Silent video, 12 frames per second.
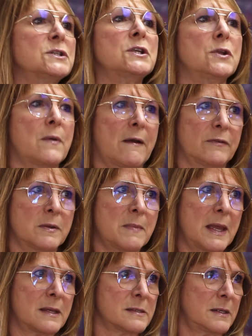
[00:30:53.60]
you have to
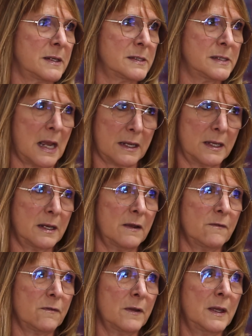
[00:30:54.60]
make as an
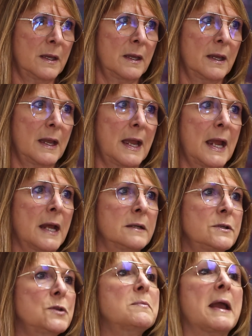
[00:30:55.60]
executive. And
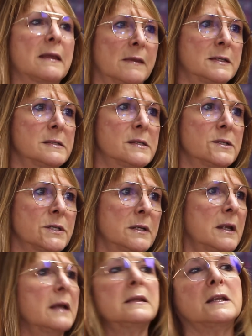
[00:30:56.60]
you make the decision.
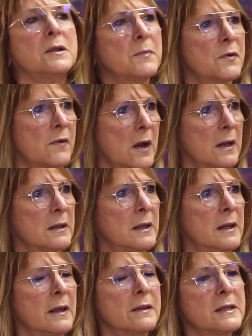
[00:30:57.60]
And then you move on.
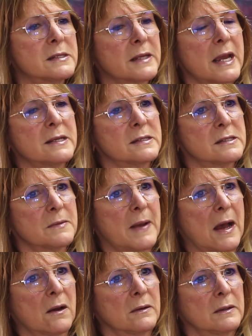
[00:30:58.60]
This case is
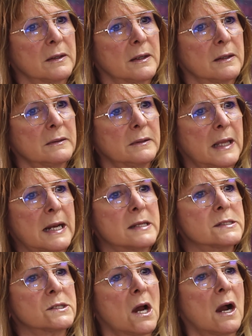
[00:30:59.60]
about, let us
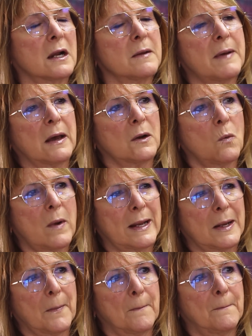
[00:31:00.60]
talk about a way
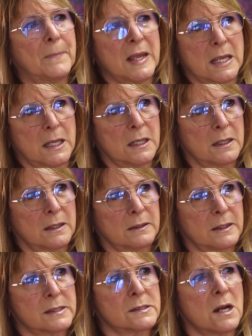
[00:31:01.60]
to be.
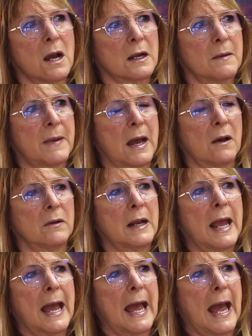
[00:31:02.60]
Let's talk about
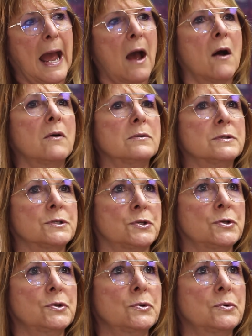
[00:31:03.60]
how
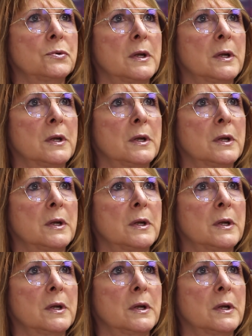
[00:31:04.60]
to